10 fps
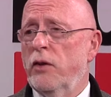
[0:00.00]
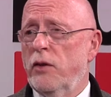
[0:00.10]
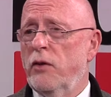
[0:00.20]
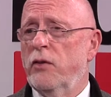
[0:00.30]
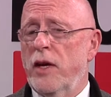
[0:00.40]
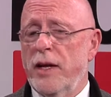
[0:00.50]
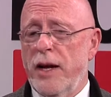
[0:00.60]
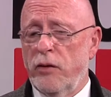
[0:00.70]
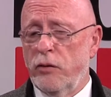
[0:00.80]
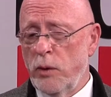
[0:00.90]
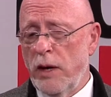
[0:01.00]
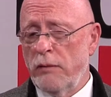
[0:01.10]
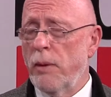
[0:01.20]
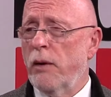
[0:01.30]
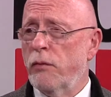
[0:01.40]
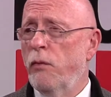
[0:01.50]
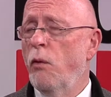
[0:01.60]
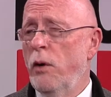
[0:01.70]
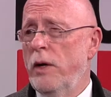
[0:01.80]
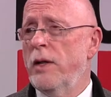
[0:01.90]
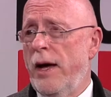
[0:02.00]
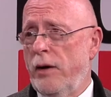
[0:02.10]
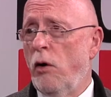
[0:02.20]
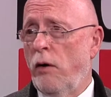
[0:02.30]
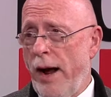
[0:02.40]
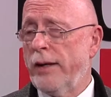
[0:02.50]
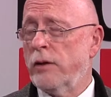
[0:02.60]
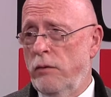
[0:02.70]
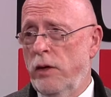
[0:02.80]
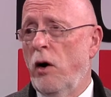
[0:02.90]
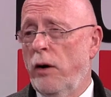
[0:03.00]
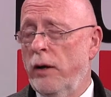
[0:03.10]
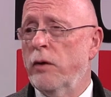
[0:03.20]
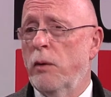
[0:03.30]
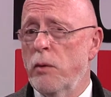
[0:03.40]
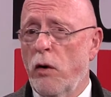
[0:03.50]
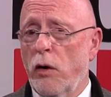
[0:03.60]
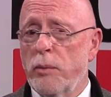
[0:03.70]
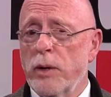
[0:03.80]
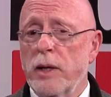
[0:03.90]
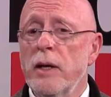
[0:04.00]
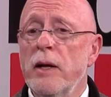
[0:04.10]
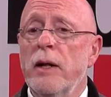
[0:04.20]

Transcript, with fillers: that the state has, we have about 40 that are active in our LWRP.